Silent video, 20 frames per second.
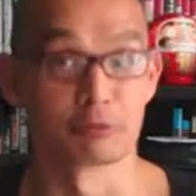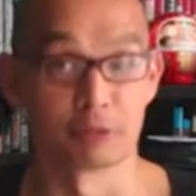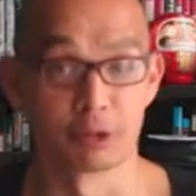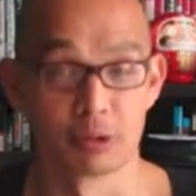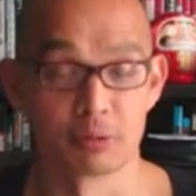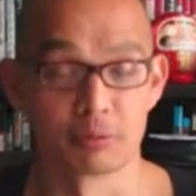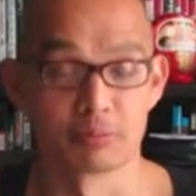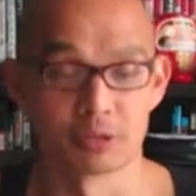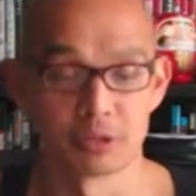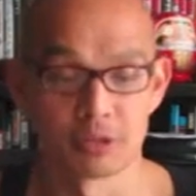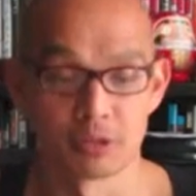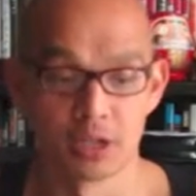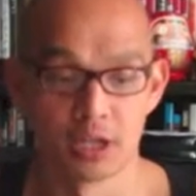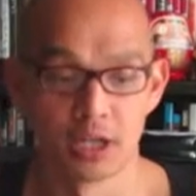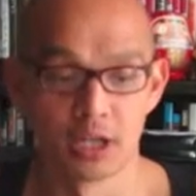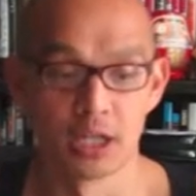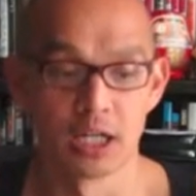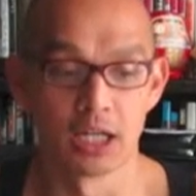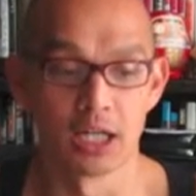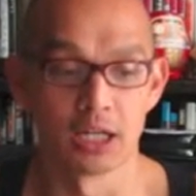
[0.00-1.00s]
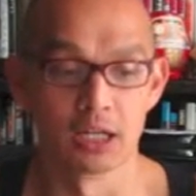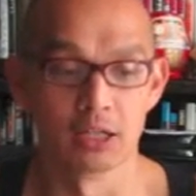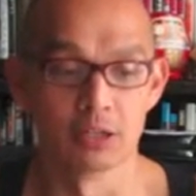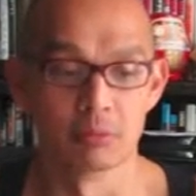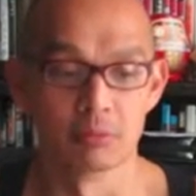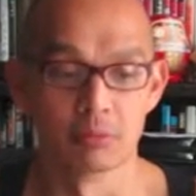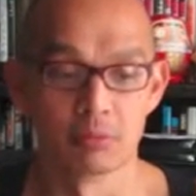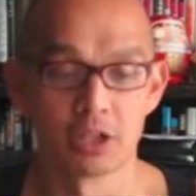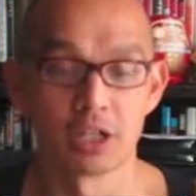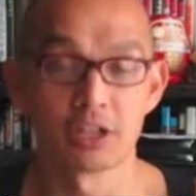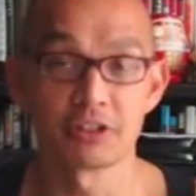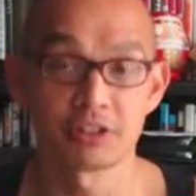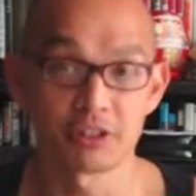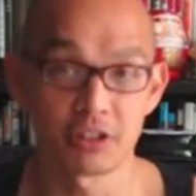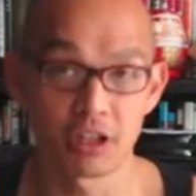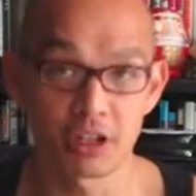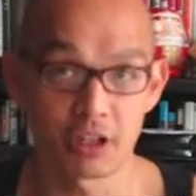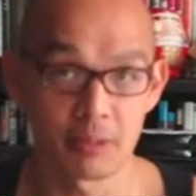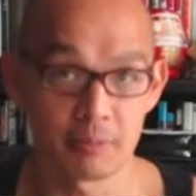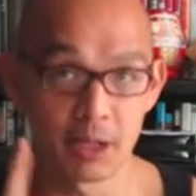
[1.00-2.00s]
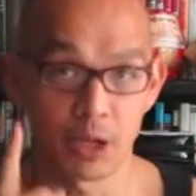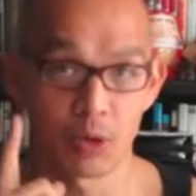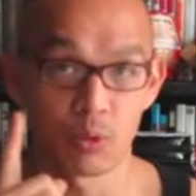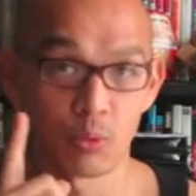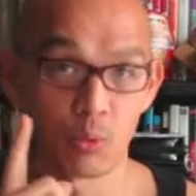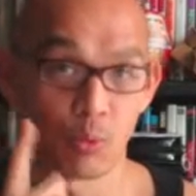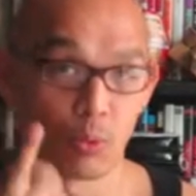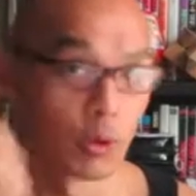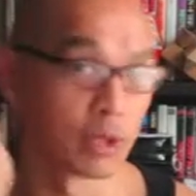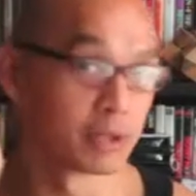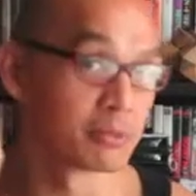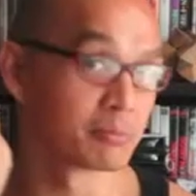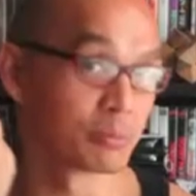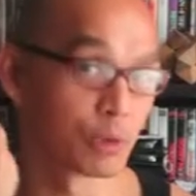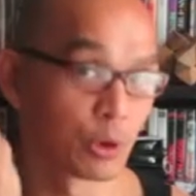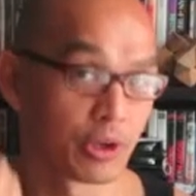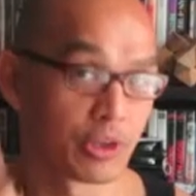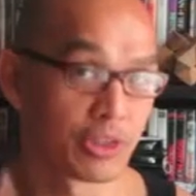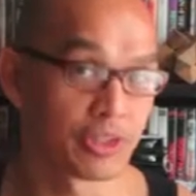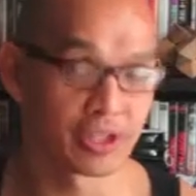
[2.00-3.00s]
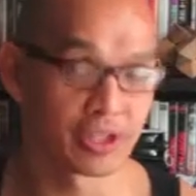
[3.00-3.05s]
your rope. Let's talk about one more